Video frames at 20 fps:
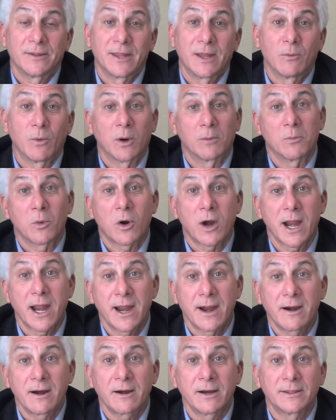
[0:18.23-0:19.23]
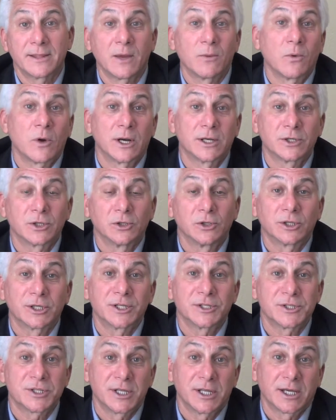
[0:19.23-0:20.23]
They want more hair, and they want it to
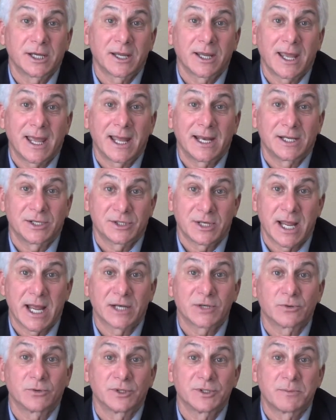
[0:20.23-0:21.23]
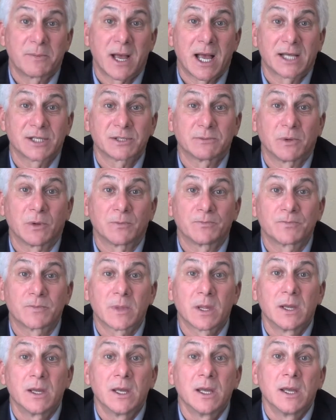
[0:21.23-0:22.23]
look as thick and as natural as possible.
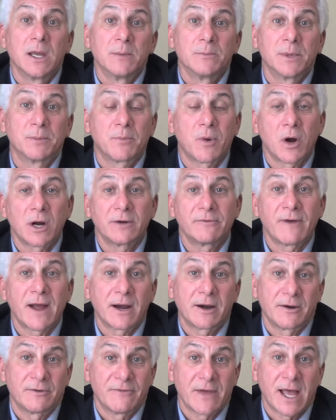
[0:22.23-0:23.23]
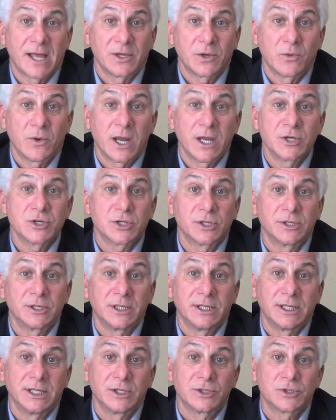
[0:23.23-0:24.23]
But part of our evaluation
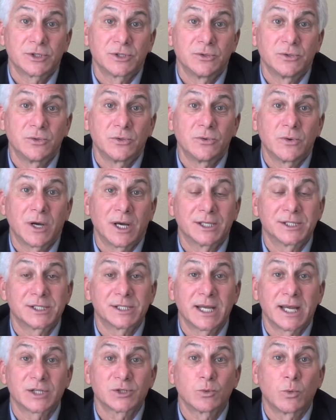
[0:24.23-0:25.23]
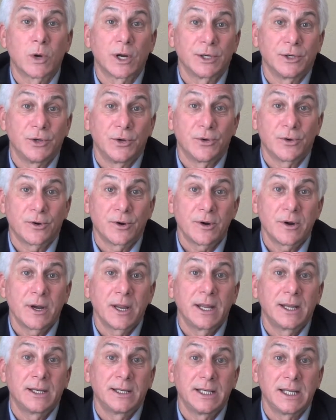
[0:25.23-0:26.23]
is to assess what your
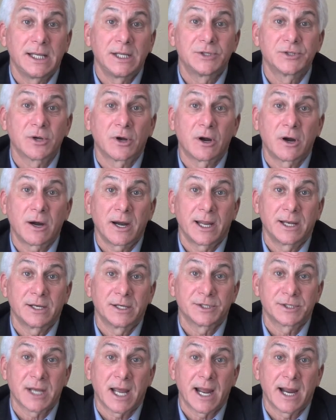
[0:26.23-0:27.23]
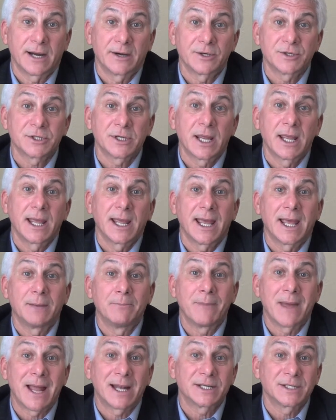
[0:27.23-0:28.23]
needs are and desires
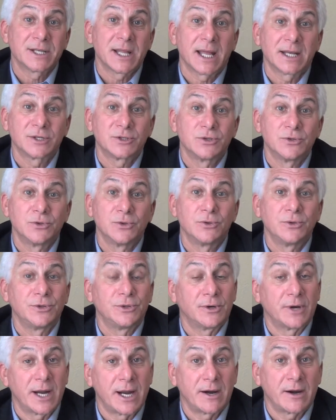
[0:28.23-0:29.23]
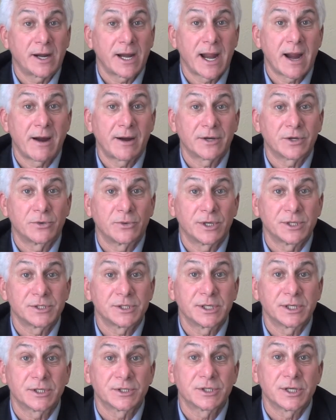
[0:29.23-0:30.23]
and match that to your hair
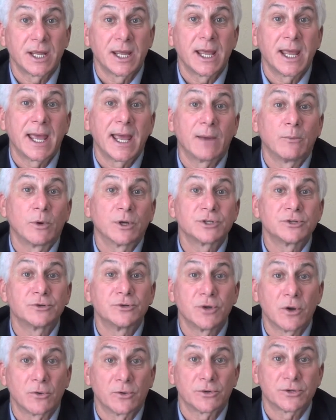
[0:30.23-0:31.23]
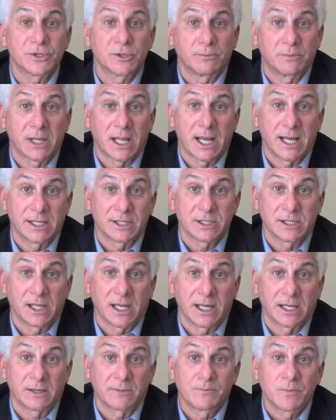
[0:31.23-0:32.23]
characteristics and what your donor supply is
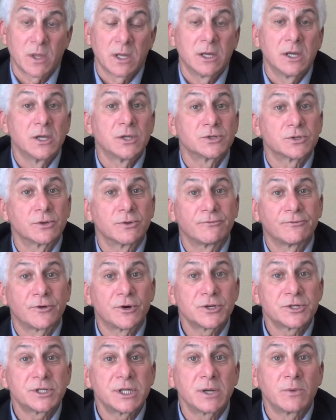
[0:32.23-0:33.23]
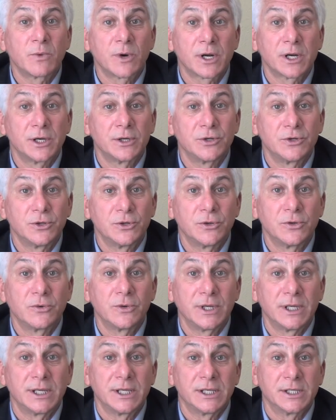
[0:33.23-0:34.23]
like. So the first thing we're going to
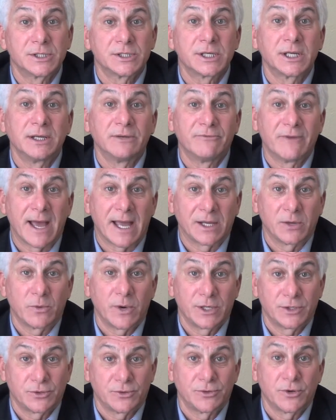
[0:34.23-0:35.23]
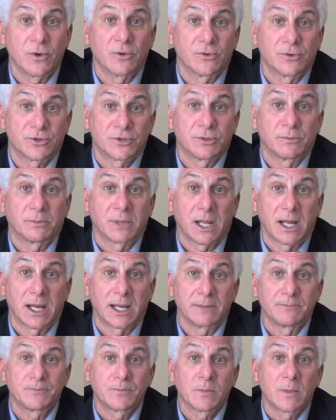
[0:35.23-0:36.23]
do is evaluate your donor
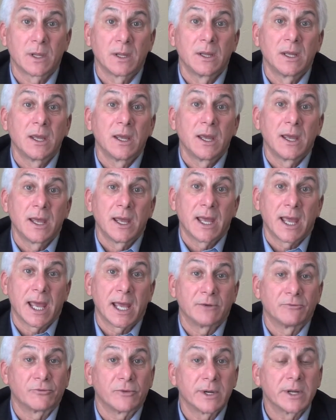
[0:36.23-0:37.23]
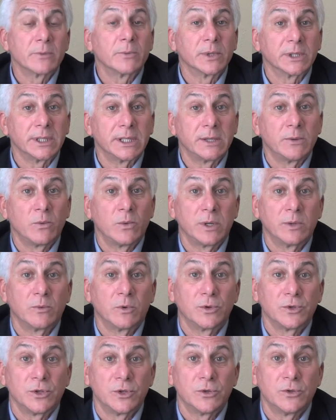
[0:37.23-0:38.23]
supply. And frequently we
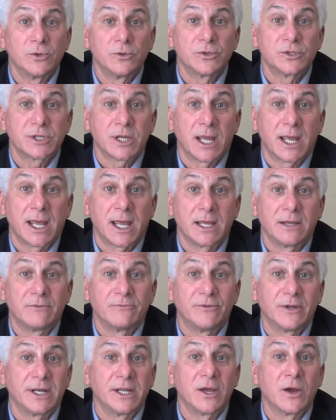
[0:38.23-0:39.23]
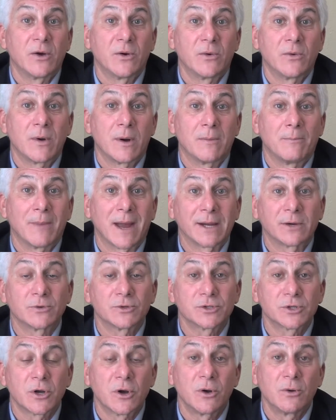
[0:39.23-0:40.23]
will use a video
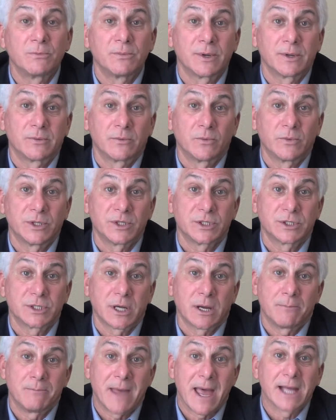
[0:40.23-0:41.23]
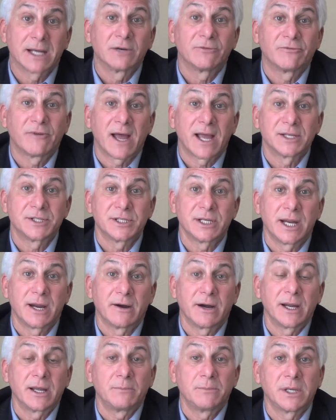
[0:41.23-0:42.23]
microscope which magnifies the
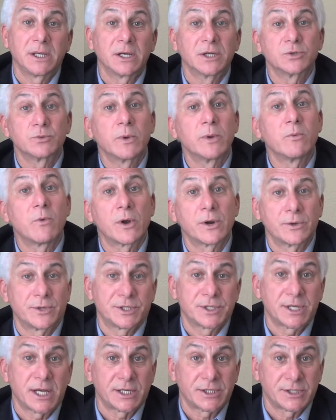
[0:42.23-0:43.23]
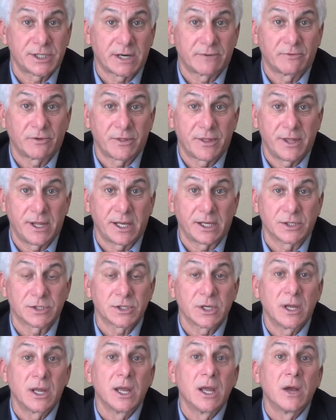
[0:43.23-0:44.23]
area, because we want to assess several things.